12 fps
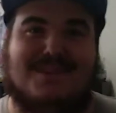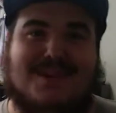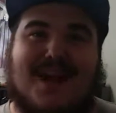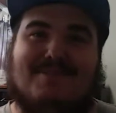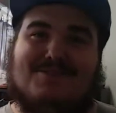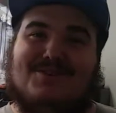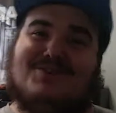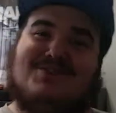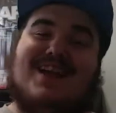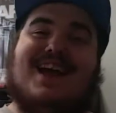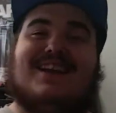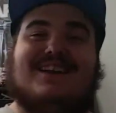I'm going to
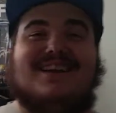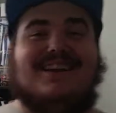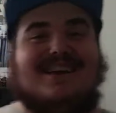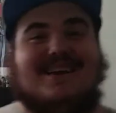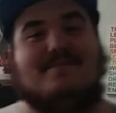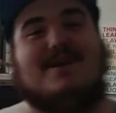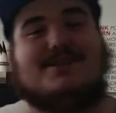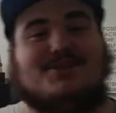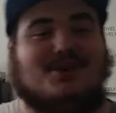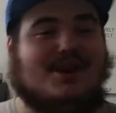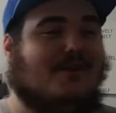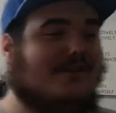do that. And make
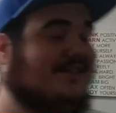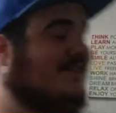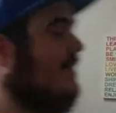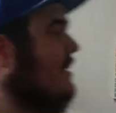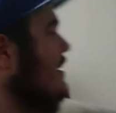sure you always